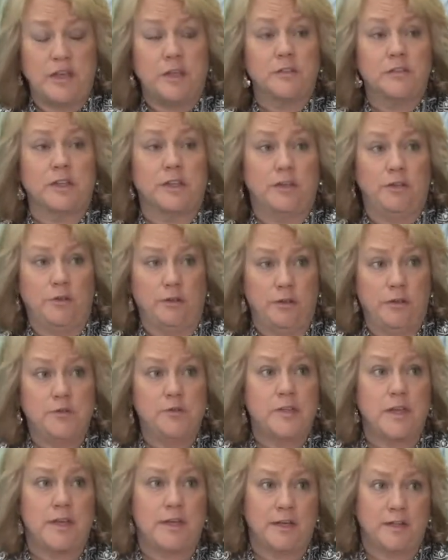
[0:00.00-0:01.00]
Sounds like you
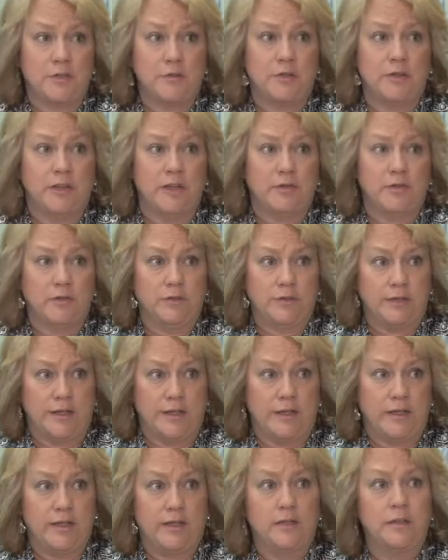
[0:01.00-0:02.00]
used that entry level
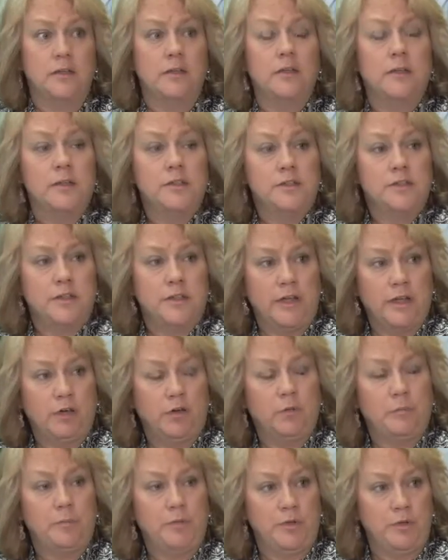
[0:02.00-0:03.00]
data to
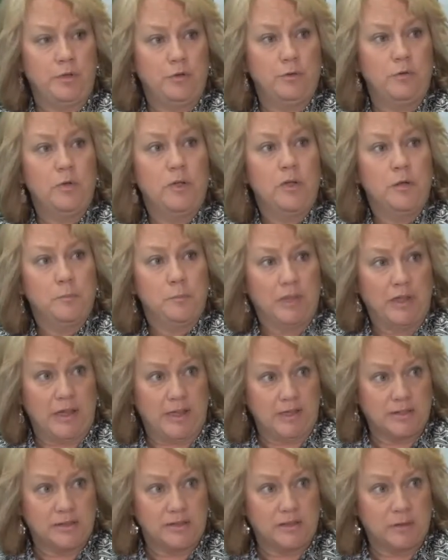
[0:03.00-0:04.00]
help you
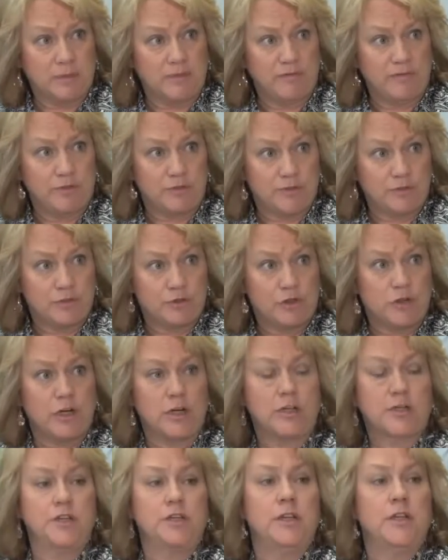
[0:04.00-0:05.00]
plan some of your
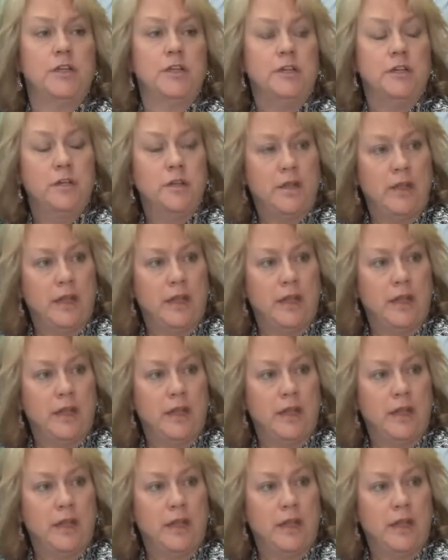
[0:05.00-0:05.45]
instruction,